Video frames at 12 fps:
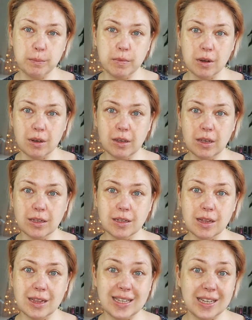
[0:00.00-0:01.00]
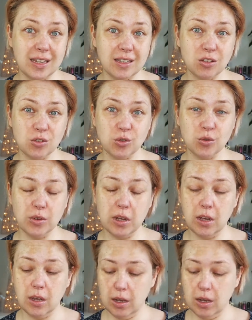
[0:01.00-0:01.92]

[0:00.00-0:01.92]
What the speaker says: my T-zone.